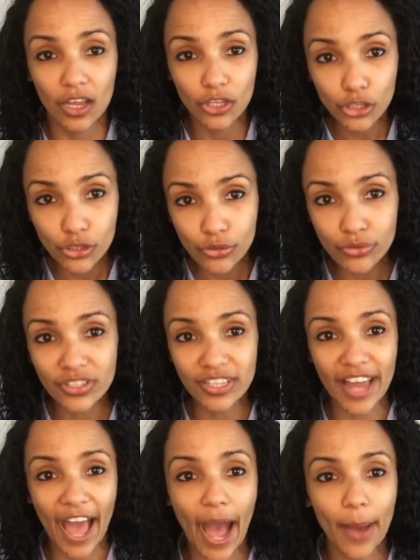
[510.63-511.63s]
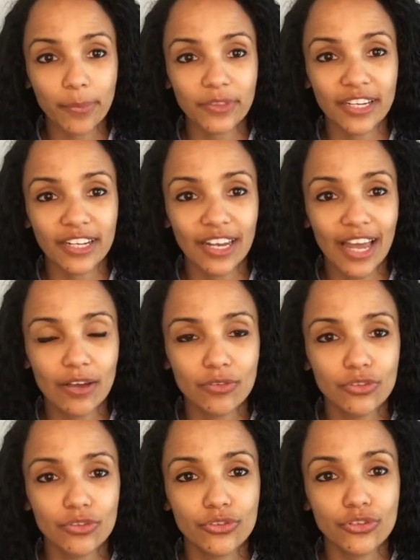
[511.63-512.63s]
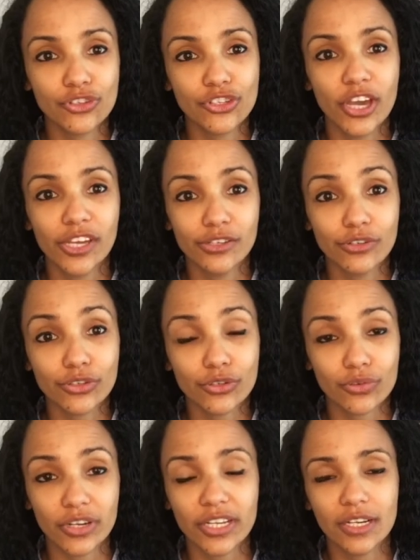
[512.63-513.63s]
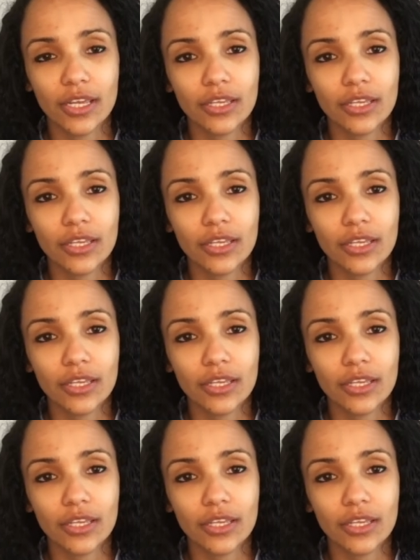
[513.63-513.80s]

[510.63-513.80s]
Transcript: use an app that allows you to share your screen,